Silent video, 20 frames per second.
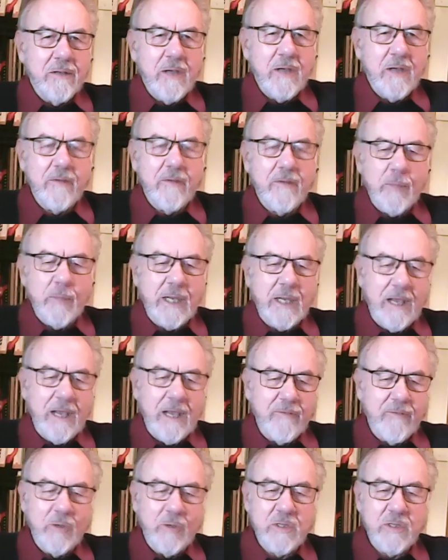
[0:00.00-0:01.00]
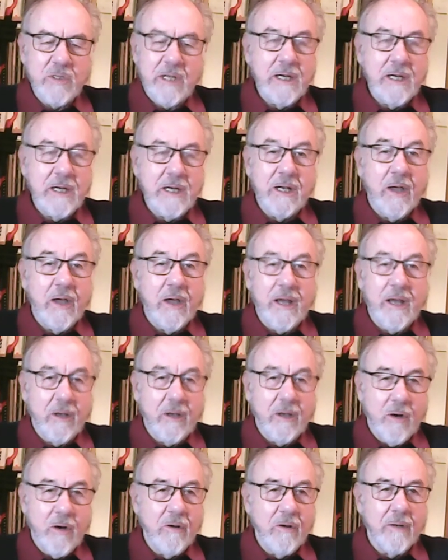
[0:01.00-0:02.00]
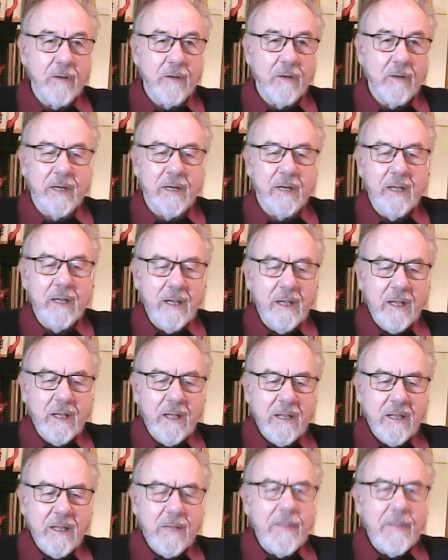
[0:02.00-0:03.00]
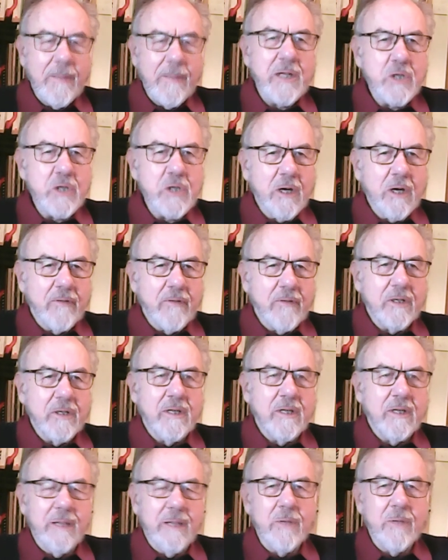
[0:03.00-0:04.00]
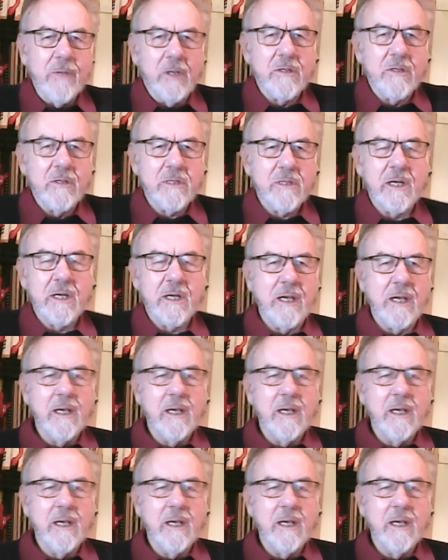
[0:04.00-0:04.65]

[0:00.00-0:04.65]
You have to be careful because they didn't know how to hold it, but the magic of it for them you could see.